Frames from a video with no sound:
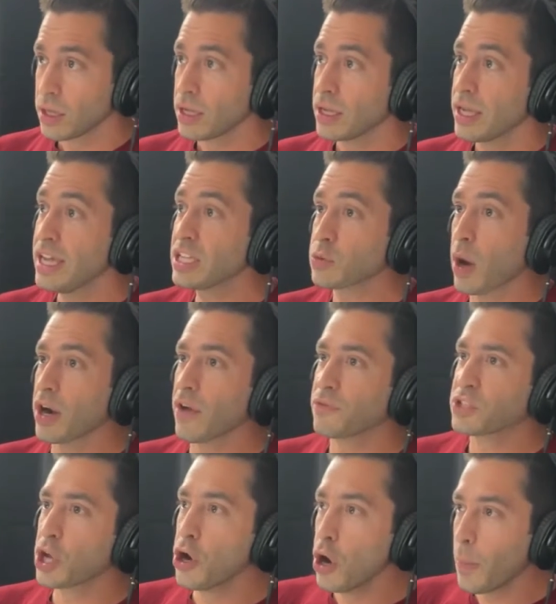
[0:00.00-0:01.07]
He's one of
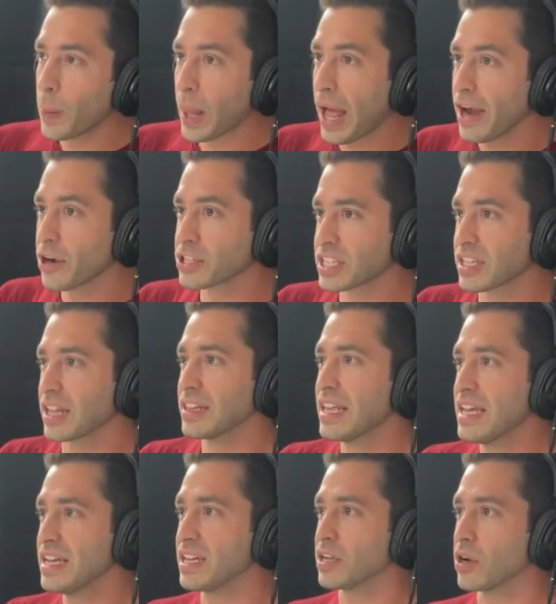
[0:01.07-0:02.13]
2 players in the
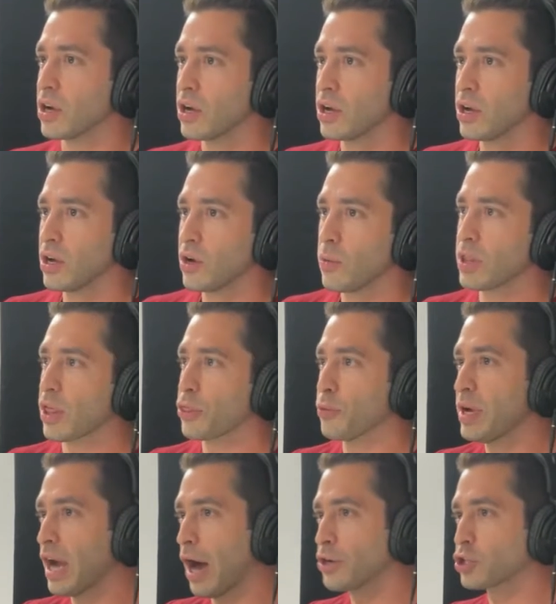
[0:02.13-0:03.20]
league with a
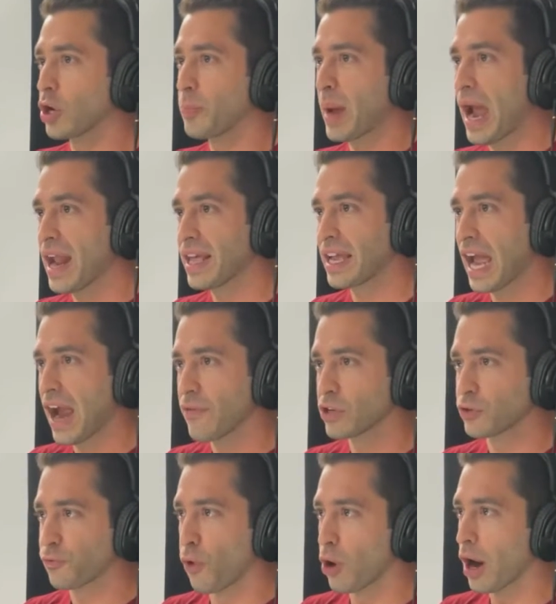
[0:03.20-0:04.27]
300 batting average,
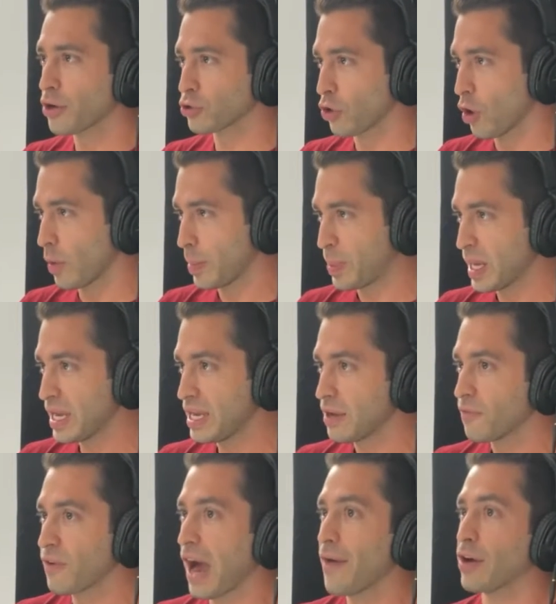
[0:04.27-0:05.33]
400 OBP,
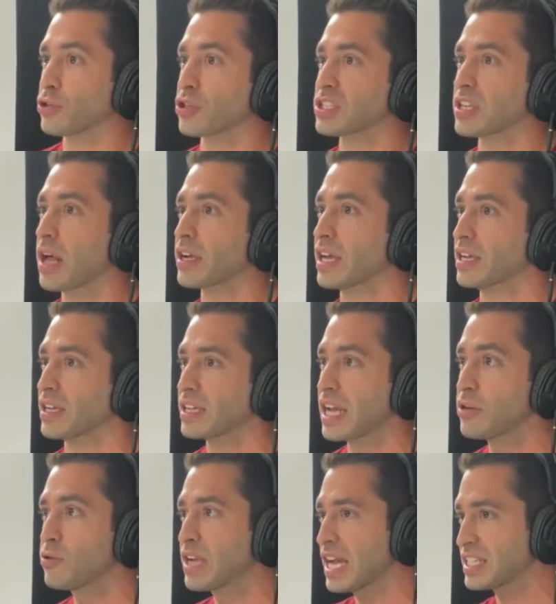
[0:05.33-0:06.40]
500 slugging. Can
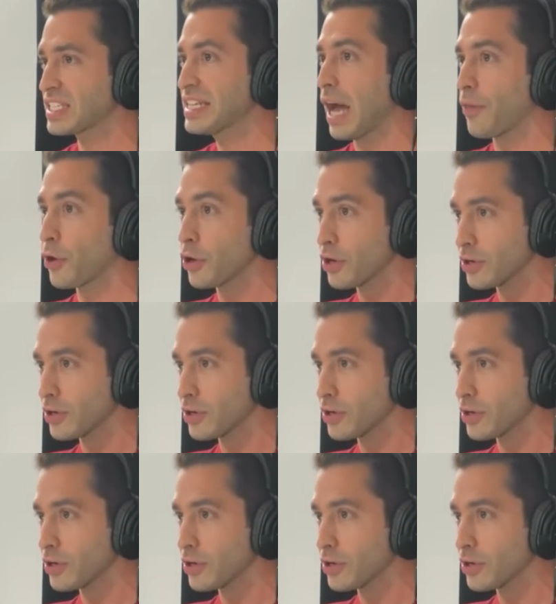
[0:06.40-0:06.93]
you guess the other?